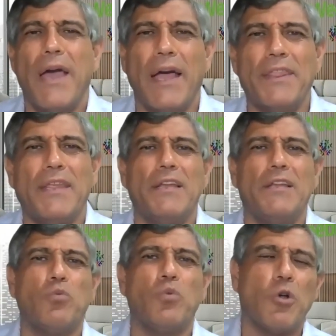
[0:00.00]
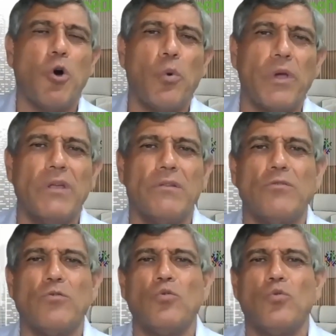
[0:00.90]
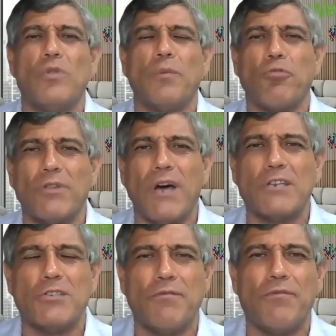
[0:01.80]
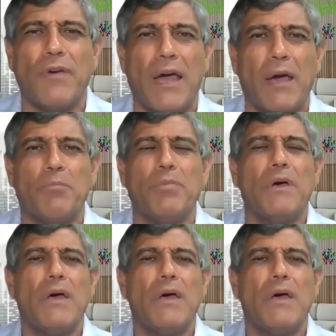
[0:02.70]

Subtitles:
And then it will go into the production fab.